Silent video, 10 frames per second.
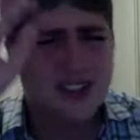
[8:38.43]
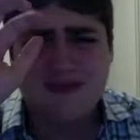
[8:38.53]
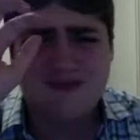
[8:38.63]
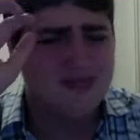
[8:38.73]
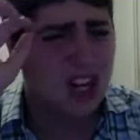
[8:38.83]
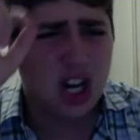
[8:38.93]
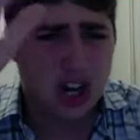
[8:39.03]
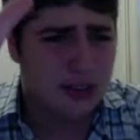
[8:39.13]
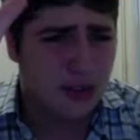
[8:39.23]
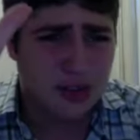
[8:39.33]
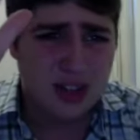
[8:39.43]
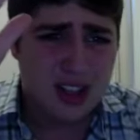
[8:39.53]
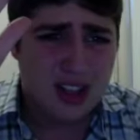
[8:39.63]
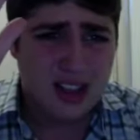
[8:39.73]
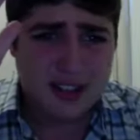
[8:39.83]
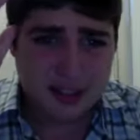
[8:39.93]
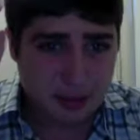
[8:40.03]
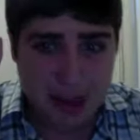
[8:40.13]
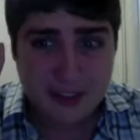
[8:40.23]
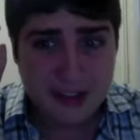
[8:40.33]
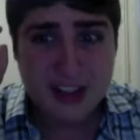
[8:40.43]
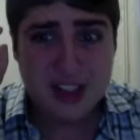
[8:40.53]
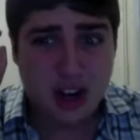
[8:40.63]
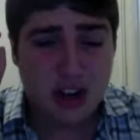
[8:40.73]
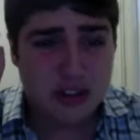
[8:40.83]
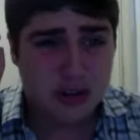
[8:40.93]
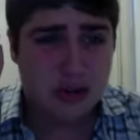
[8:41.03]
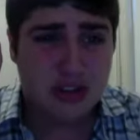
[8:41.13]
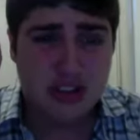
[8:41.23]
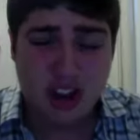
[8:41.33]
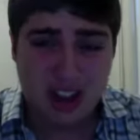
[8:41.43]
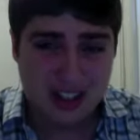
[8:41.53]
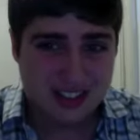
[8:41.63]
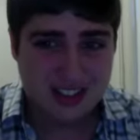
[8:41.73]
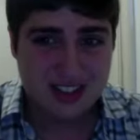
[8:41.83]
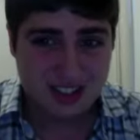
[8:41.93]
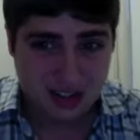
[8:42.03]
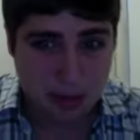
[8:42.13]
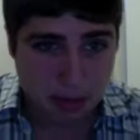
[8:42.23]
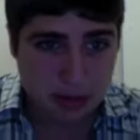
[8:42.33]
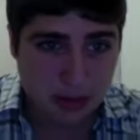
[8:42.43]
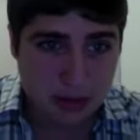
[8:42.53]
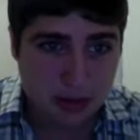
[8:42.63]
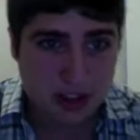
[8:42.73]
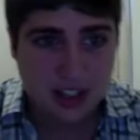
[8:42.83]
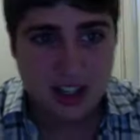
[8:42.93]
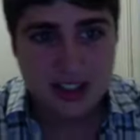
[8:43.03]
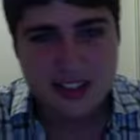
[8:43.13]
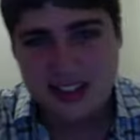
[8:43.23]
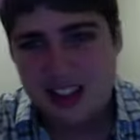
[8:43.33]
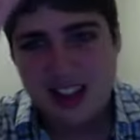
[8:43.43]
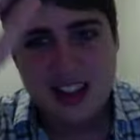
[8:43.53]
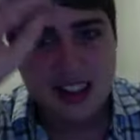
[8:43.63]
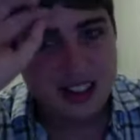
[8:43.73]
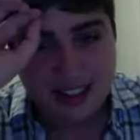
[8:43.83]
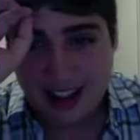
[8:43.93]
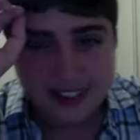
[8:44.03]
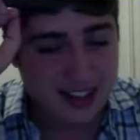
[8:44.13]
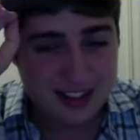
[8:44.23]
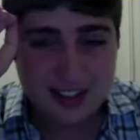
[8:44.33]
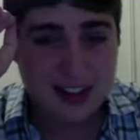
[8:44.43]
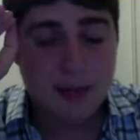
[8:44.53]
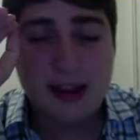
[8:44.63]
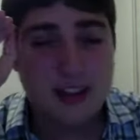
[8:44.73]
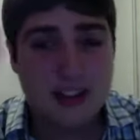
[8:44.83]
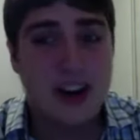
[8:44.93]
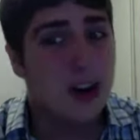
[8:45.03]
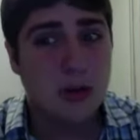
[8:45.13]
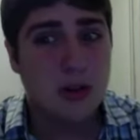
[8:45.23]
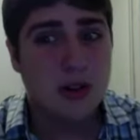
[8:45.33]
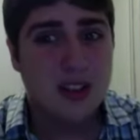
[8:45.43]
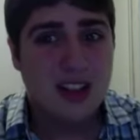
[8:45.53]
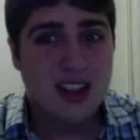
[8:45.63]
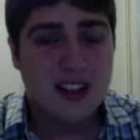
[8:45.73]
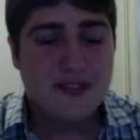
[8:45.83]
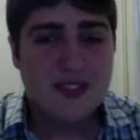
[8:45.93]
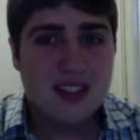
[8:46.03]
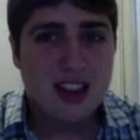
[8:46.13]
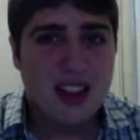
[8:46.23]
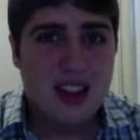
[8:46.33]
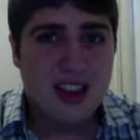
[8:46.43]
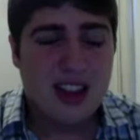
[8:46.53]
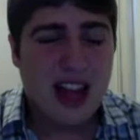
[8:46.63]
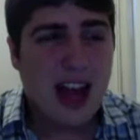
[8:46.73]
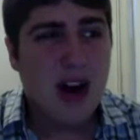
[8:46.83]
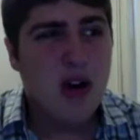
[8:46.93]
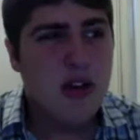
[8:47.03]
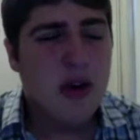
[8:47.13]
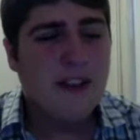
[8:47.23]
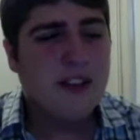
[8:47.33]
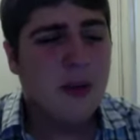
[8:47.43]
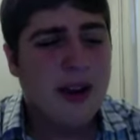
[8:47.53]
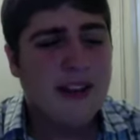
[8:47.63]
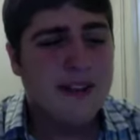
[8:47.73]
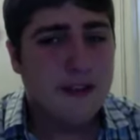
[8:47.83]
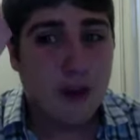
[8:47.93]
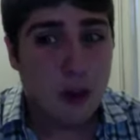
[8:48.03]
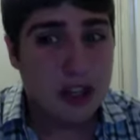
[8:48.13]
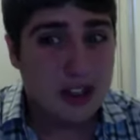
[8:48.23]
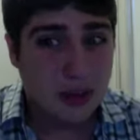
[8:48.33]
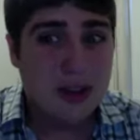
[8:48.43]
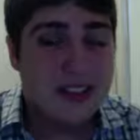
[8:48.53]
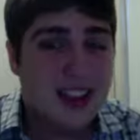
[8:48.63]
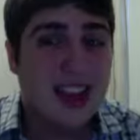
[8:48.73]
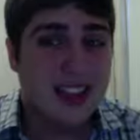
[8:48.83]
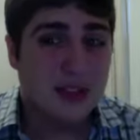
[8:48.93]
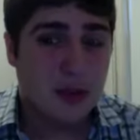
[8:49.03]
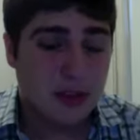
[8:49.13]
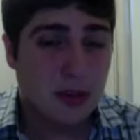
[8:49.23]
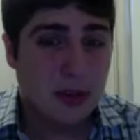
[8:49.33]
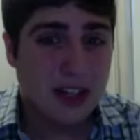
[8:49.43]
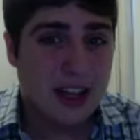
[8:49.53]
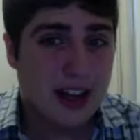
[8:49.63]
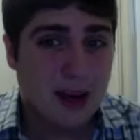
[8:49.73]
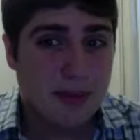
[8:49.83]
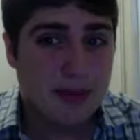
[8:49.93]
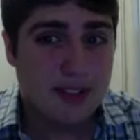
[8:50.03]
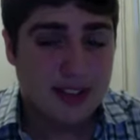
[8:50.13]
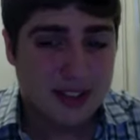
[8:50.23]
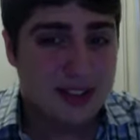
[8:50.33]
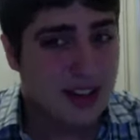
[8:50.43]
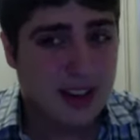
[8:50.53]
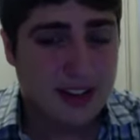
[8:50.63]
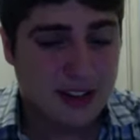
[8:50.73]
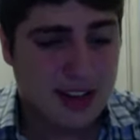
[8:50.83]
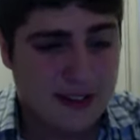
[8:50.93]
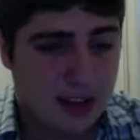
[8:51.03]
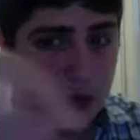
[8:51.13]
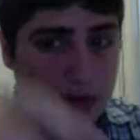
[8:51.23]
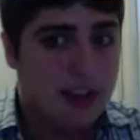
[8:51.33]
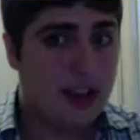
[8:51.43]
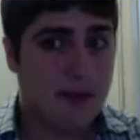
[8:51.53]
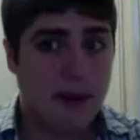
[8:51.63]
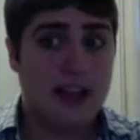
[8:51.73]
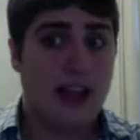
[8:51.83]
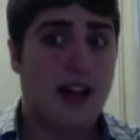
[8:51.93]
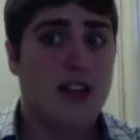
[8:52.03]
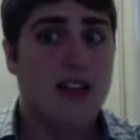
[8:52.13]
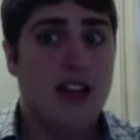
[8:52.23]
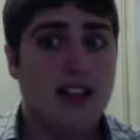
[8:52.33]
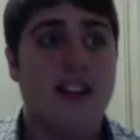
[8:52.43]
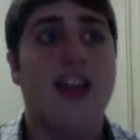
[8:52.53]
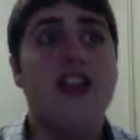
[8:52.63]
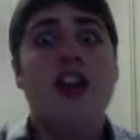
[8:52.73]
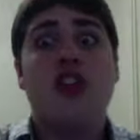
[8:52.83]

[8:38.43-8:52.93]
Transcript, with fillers: The finish was terrible. The interference sucked. Just awful. The main event also sucks. Jay Briscoe and Charlie Haas. That Texas Death match is terrible. How you have to wait forty-three seconds for someone to get up is insane.